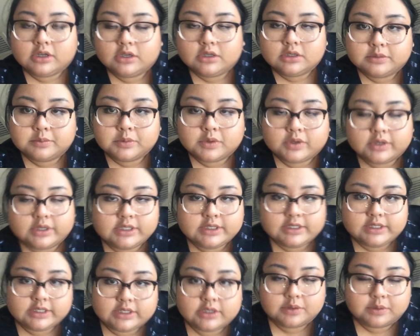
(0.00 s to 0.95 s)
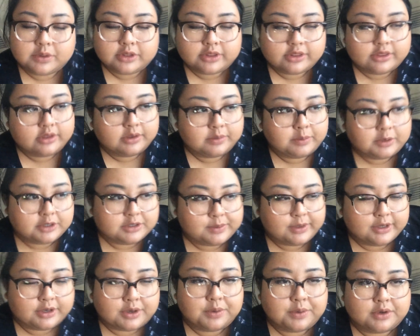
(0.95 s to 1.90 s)
I'm going to dinner with a bunch of
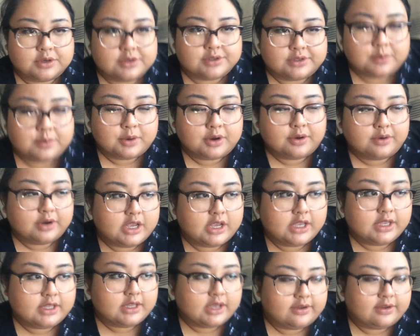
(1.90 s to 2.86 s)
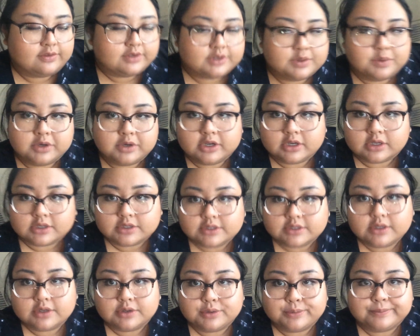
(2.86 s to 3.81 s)
my coworkers tomorrow night after work,
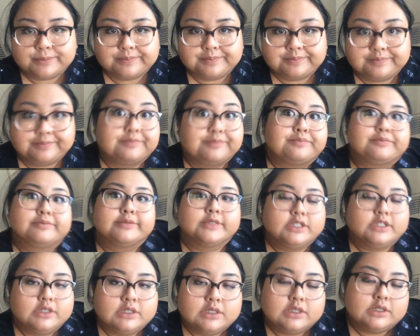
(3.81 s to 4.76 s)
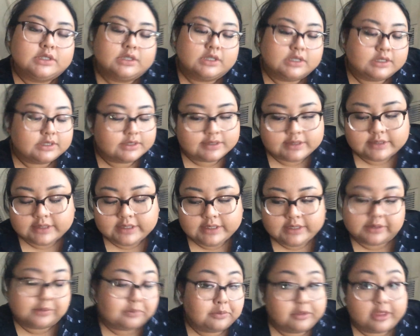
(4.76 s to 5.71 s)
so I'll see
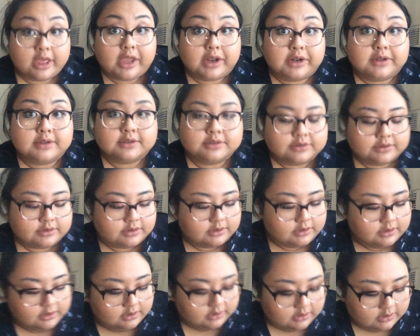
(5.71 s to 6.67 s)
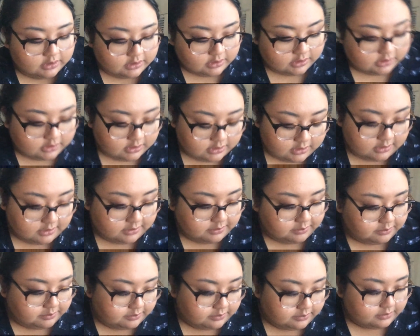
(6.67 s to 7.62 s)
them then.
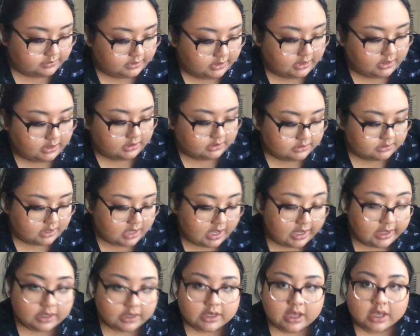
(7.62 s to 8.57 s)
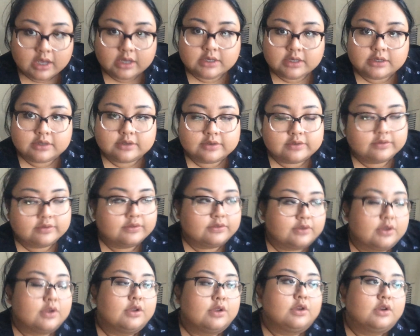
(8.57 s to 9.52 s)
Um, yeah. I kind of
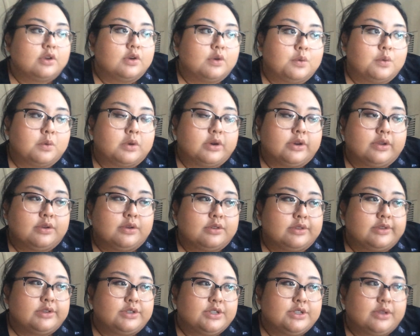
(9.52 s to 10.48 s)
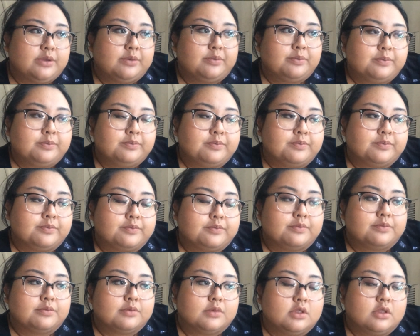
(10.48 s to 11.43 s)
want to go to the gym,
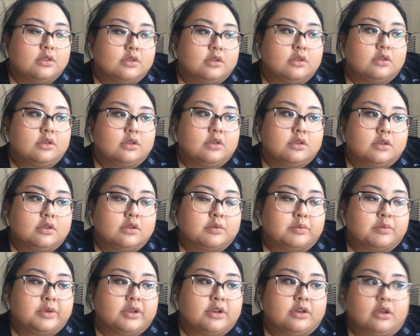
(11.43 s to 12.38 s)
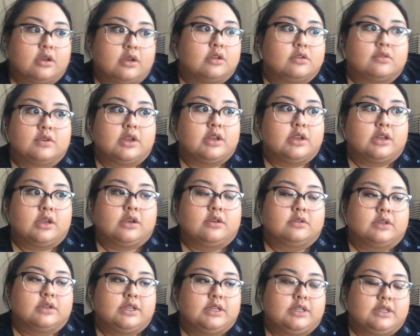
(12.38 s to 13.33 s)
but not right
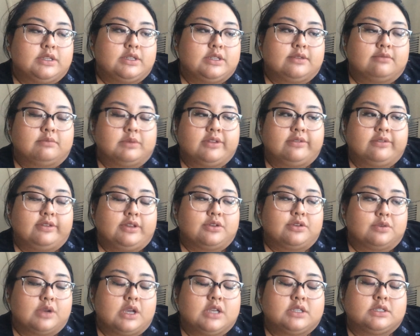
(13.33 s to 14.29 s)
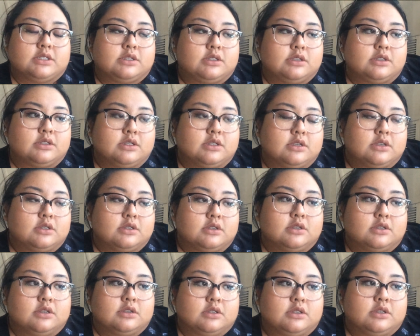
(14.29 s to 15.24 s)
now. I need to give my feet a rest.
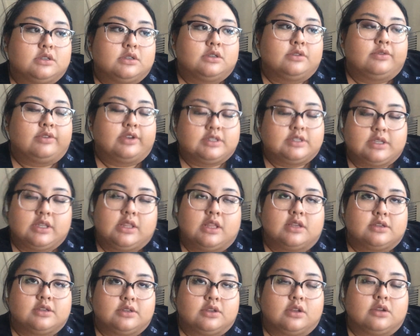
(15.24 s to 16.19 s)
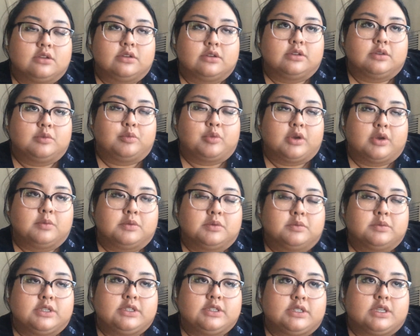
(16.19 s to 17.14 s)
If I say that to Dalton, he'll
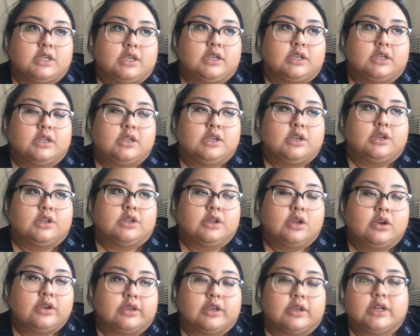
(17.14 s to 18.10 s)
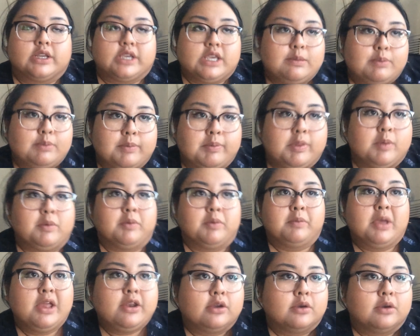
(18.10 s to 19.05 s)
probably say, No, you gotta keep up the
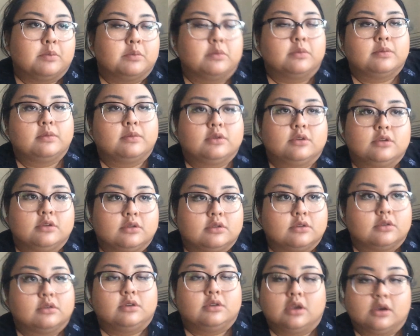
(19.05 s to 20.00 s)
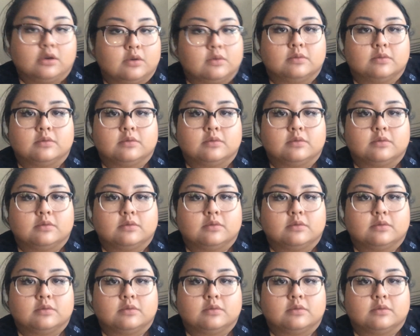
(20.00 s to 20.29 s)
momentum. No.